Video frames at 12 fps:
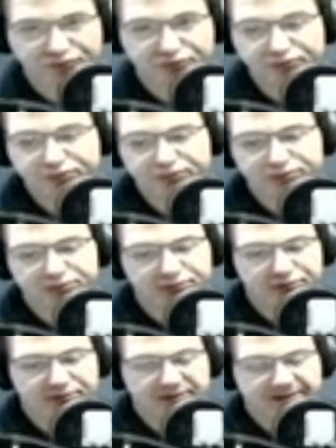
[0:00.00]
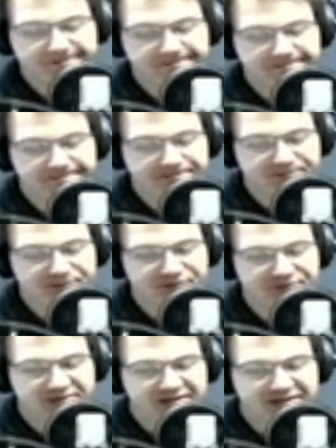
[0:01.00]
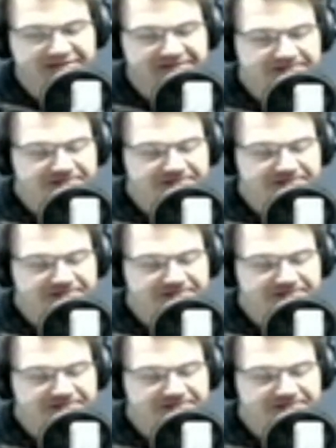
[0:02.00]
would like to relate myself to.